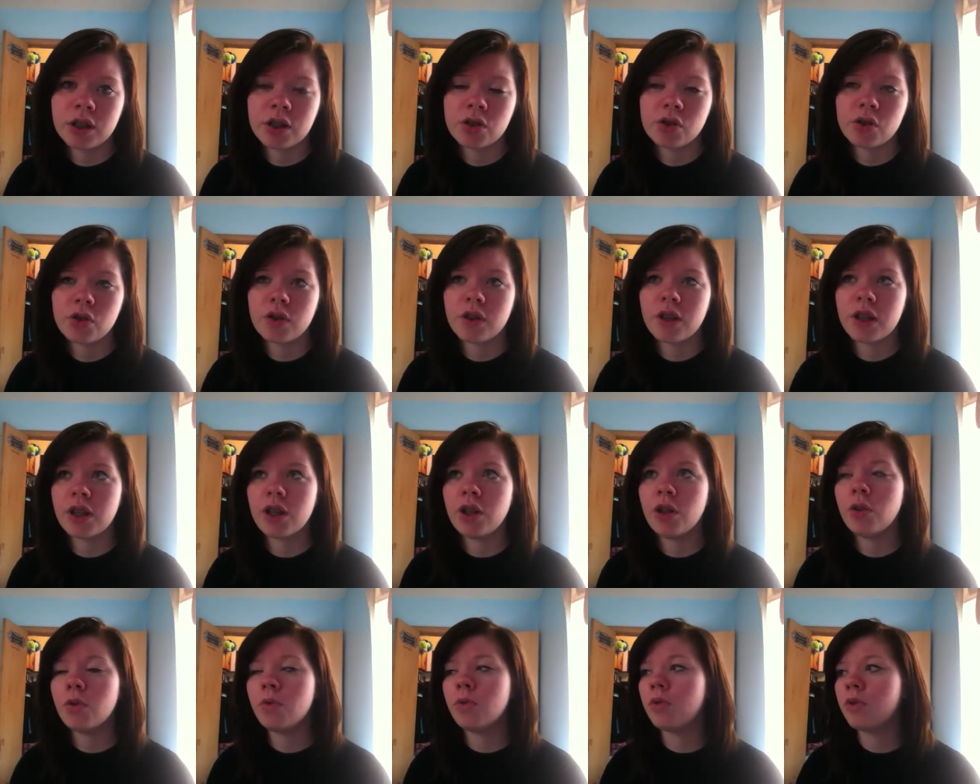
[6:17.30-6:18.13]
So
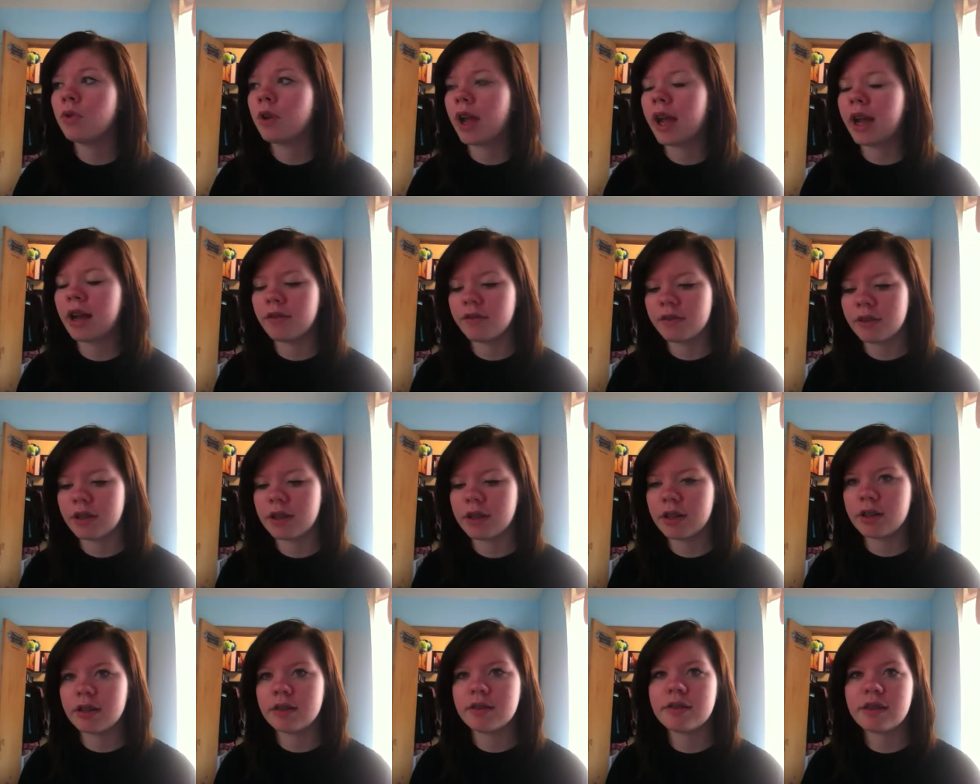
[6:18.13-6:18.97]
then you have
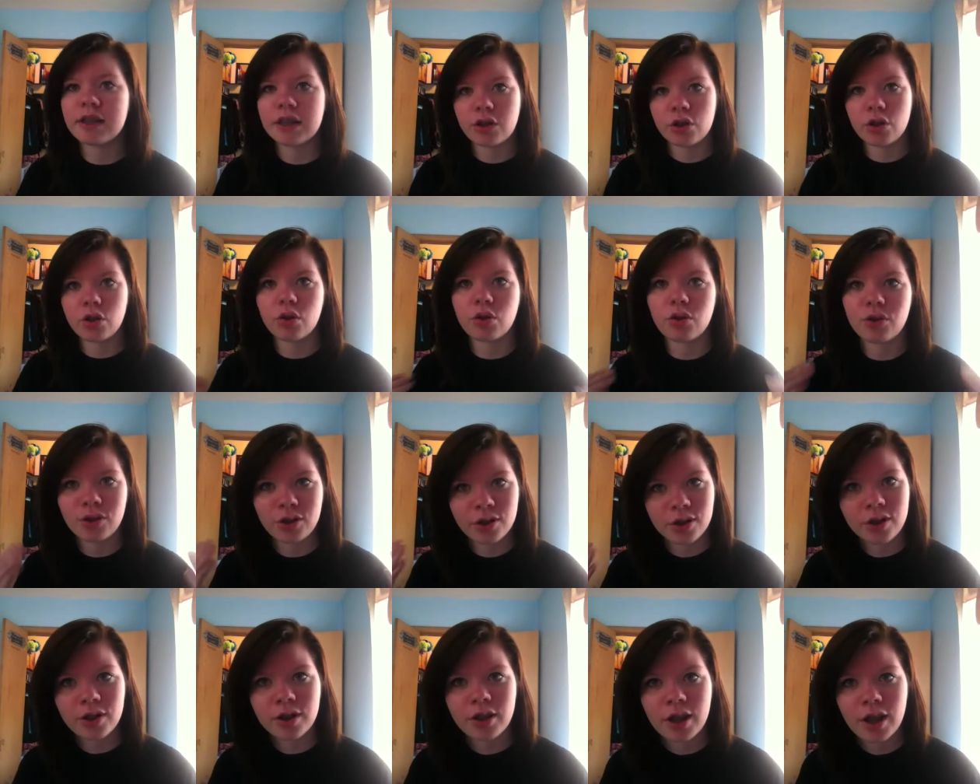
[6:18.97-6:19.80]
the signal
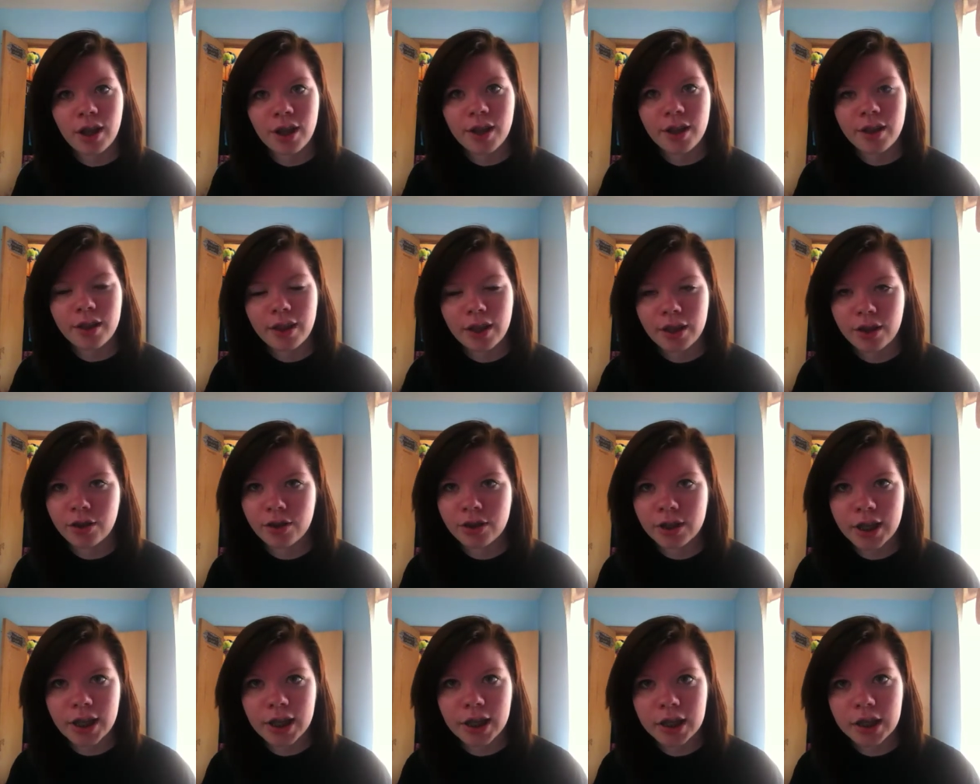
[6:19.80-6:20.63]
that
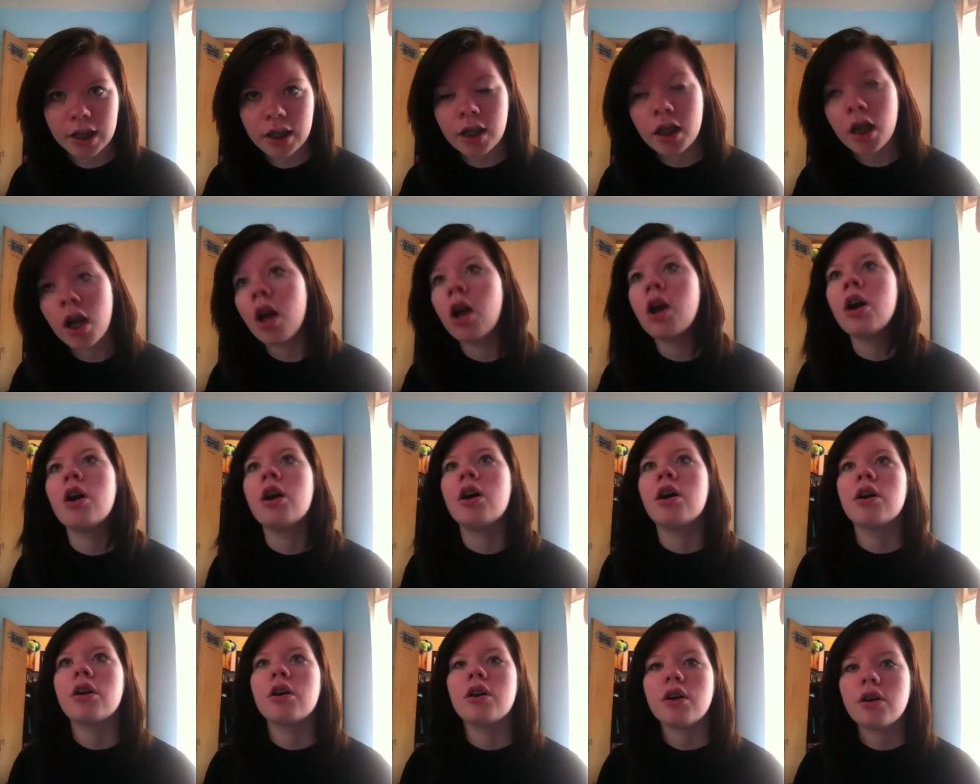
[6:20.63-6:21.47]
you're like,
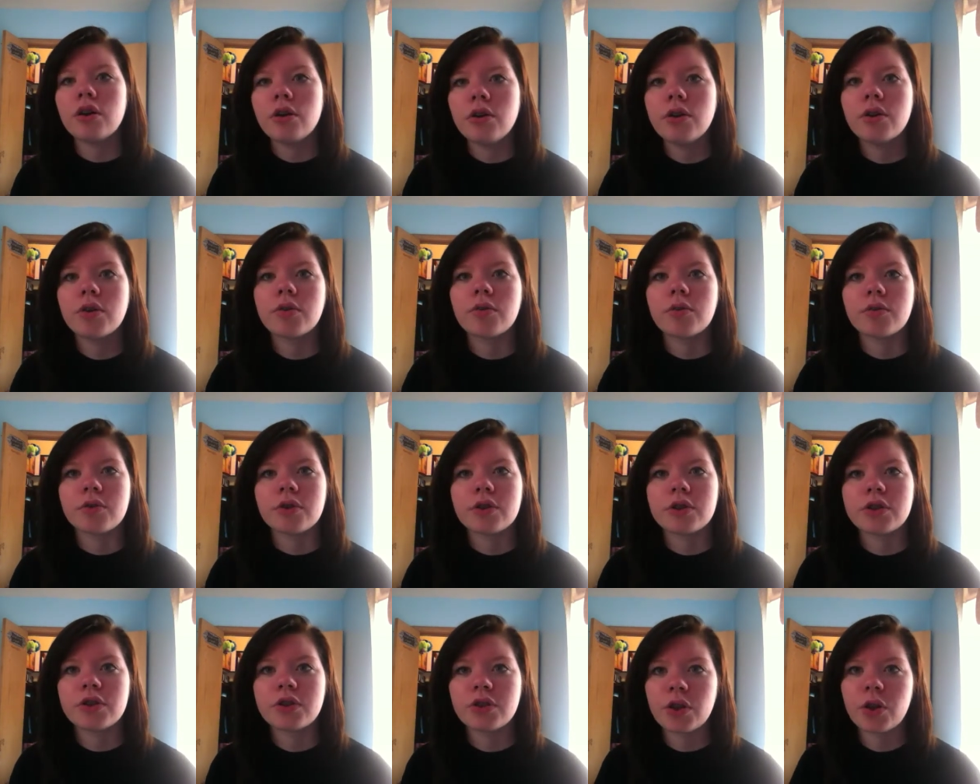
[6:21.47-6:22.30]
oh,
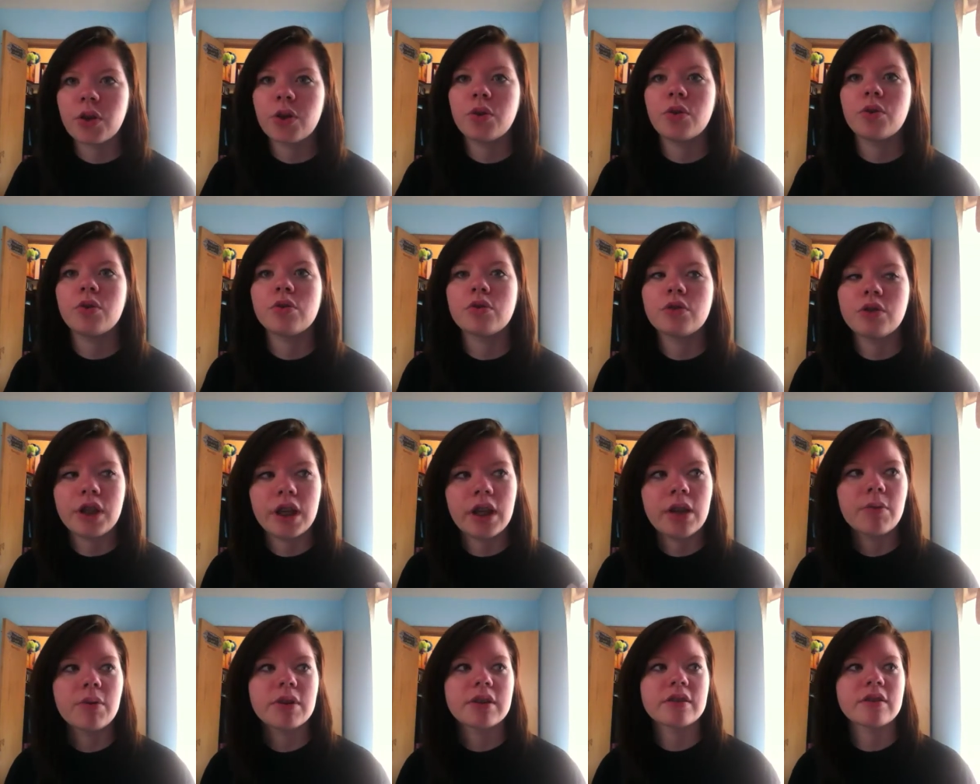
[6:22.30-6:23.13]
so
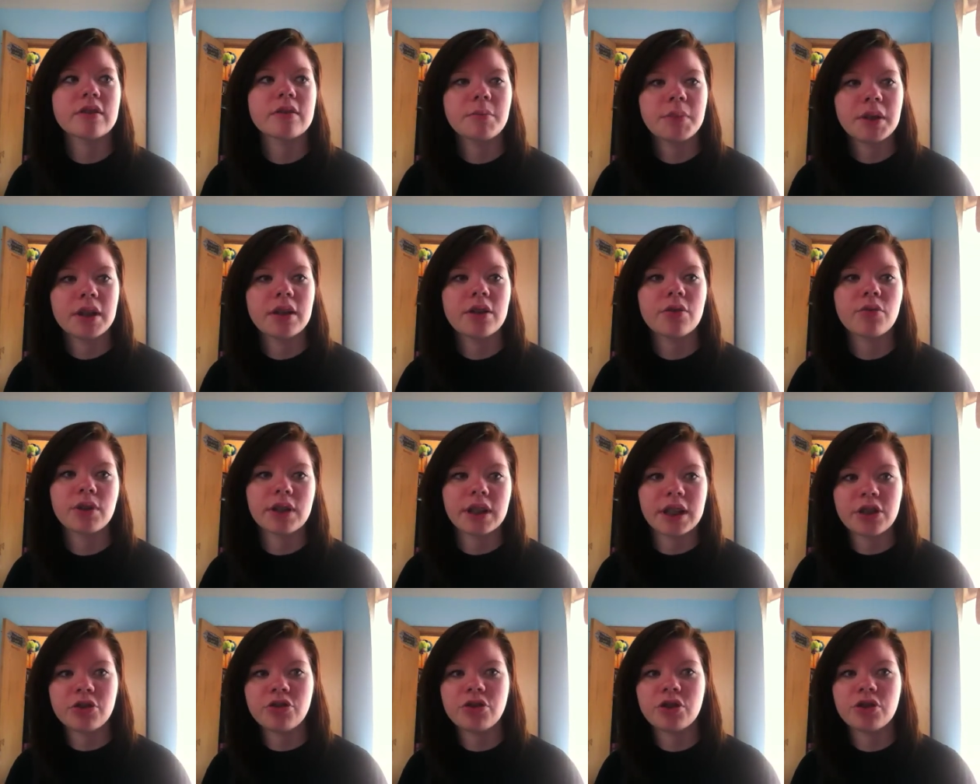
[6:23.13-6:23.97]
he wants to be in a
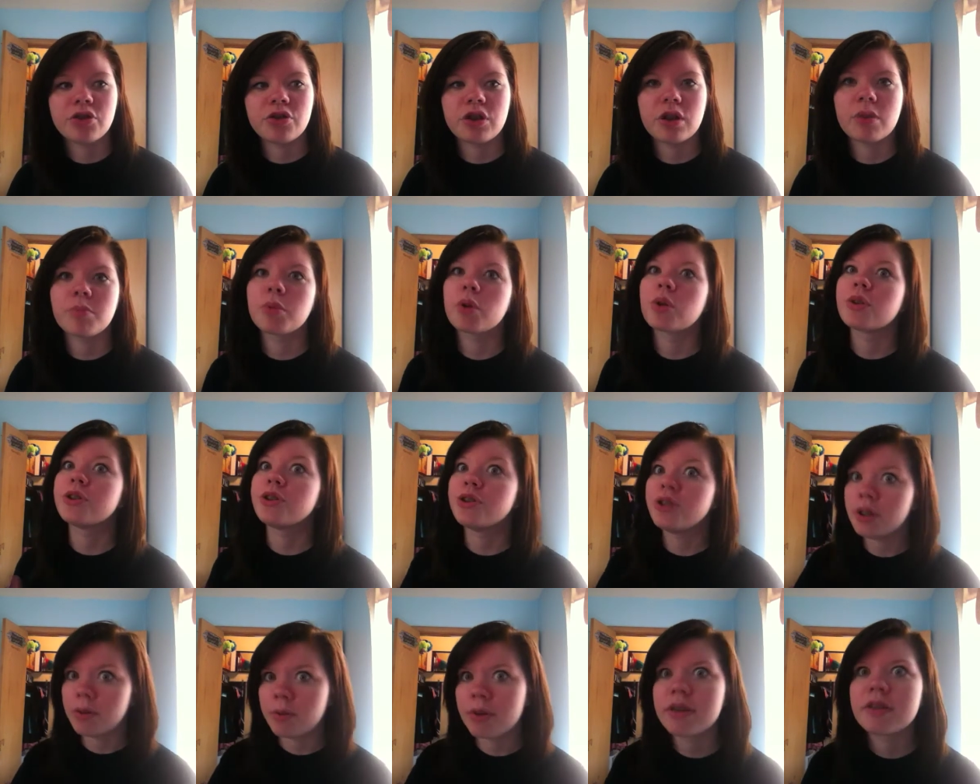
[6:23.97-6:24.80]
relationship or
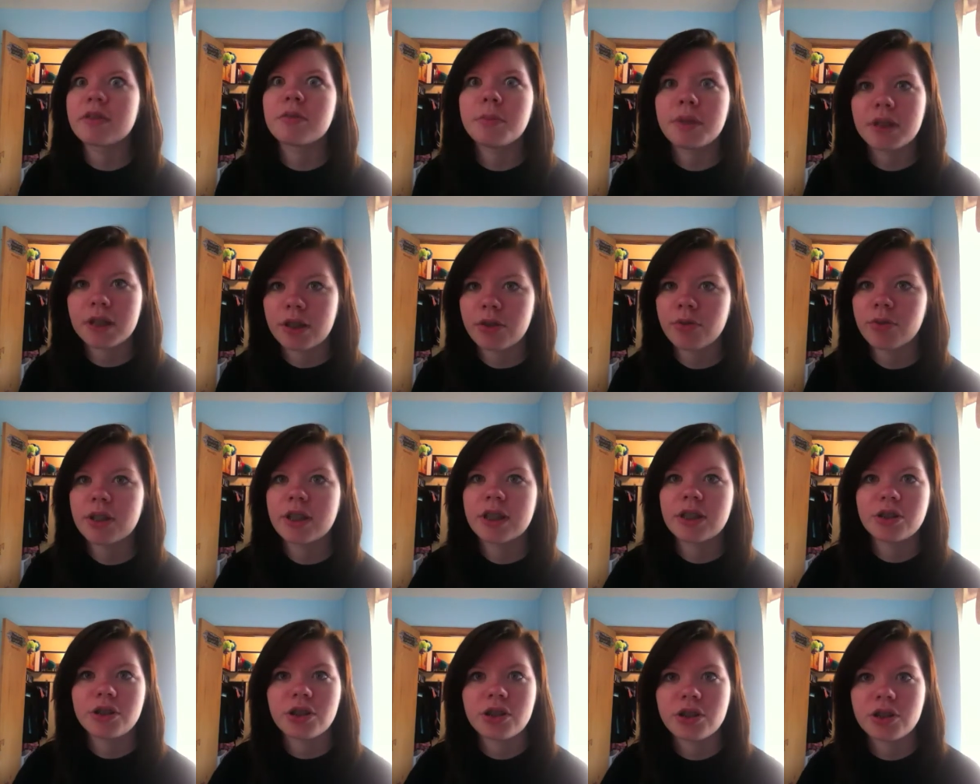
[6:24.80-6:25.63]
she wants to be in a
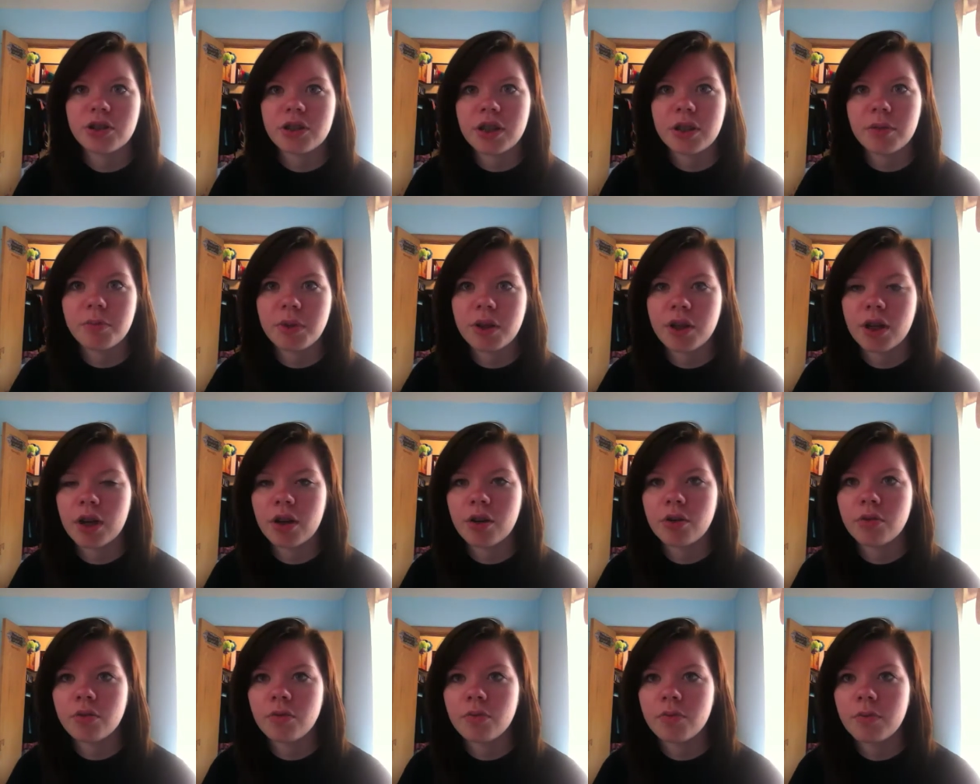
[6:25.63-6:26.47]
relationship, you
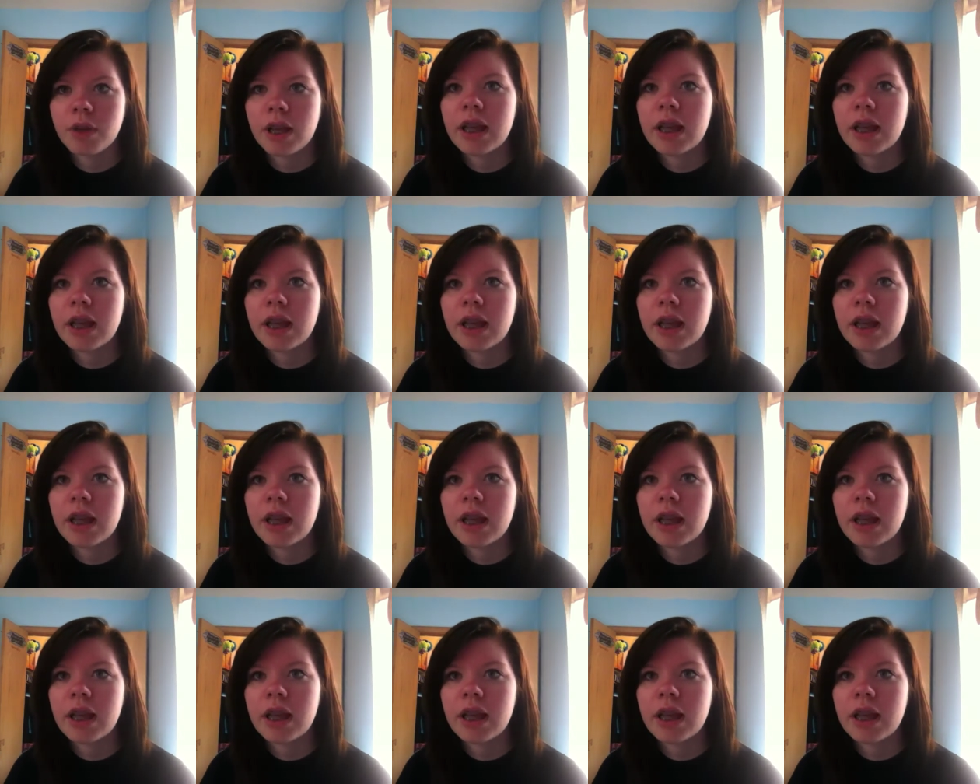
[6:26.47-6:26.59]
know?